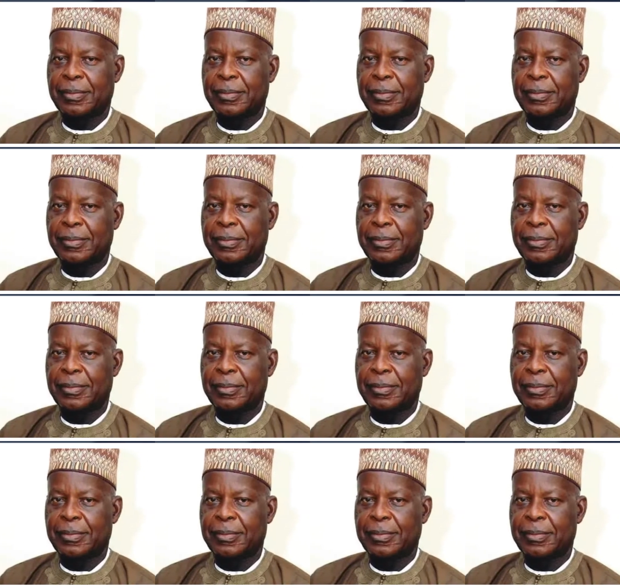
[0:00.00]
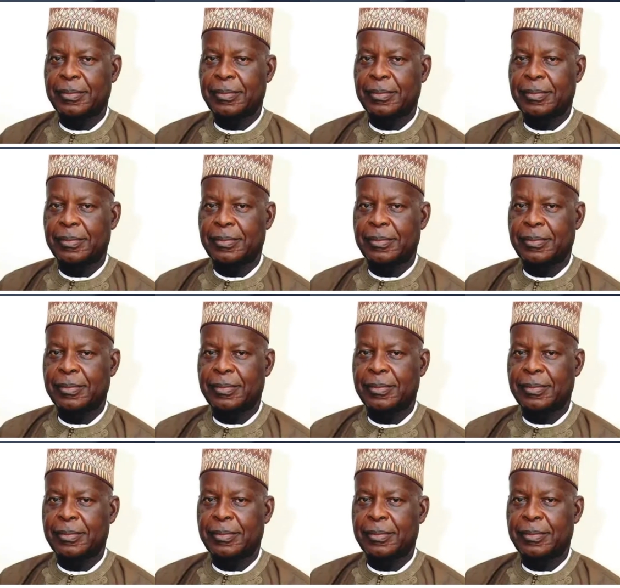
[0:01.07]

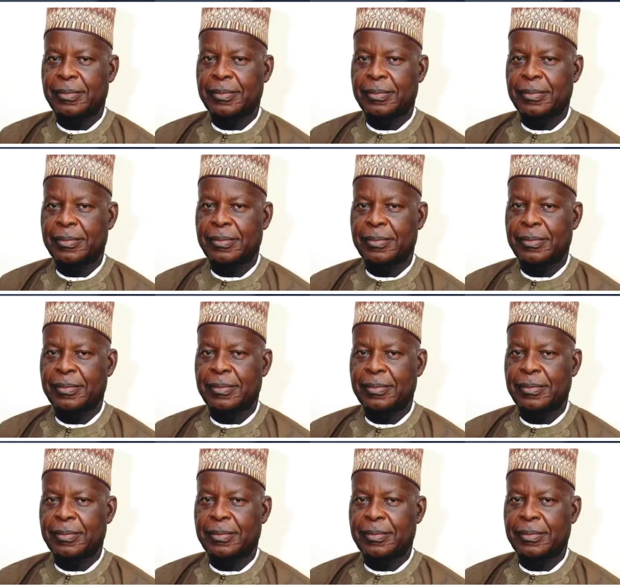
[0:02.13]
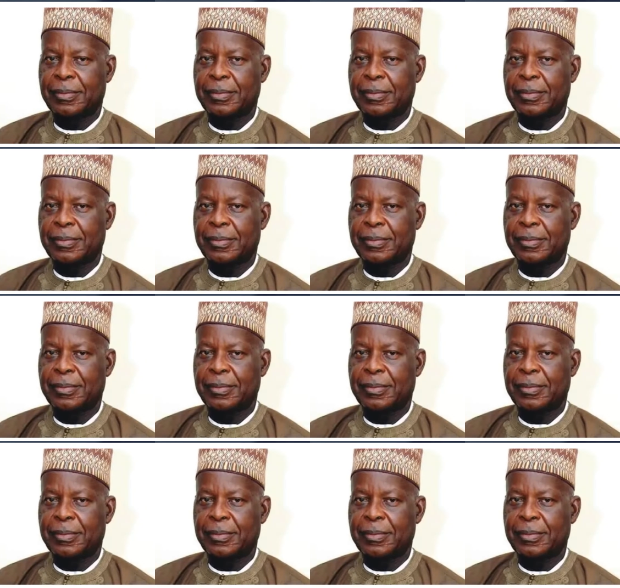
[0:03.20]
(no one is talking)